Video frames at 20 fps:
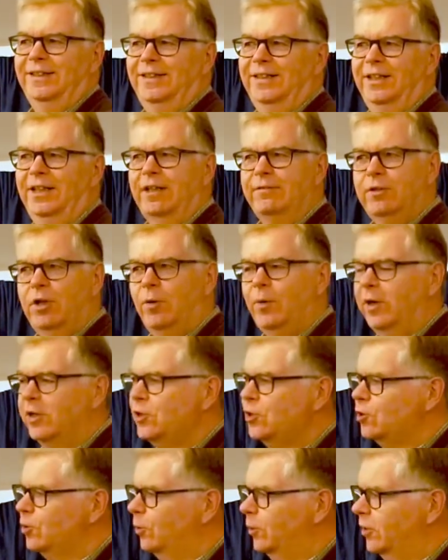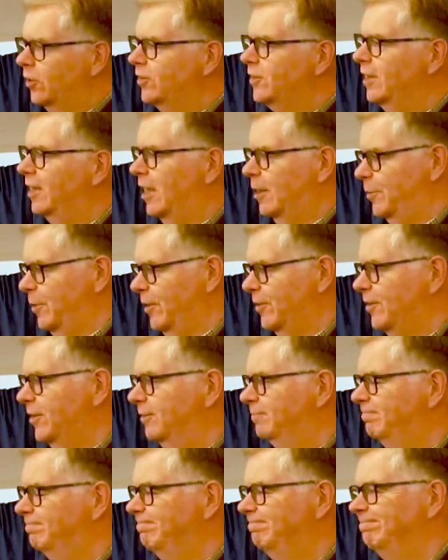You're never quite sure what you're dealing with.
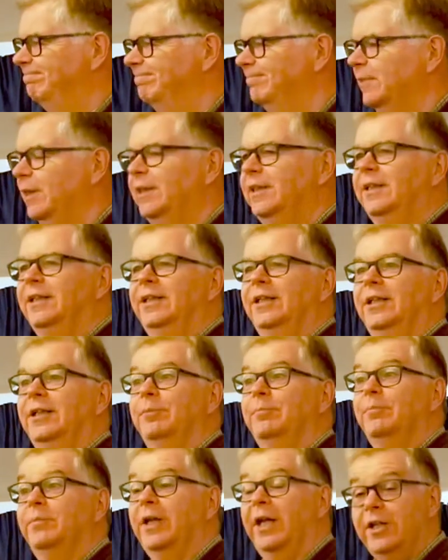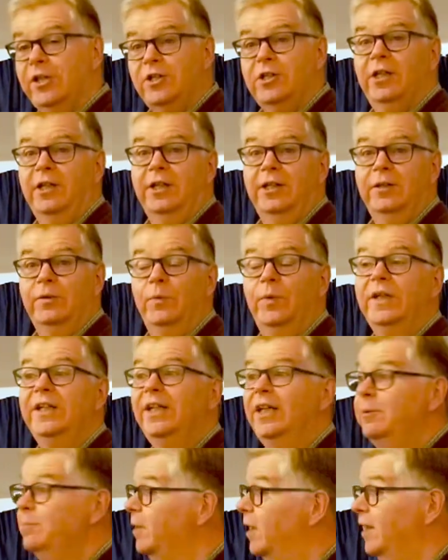But actually, we
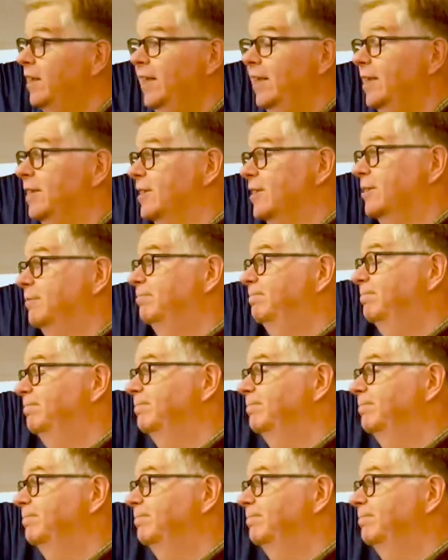need pioneers.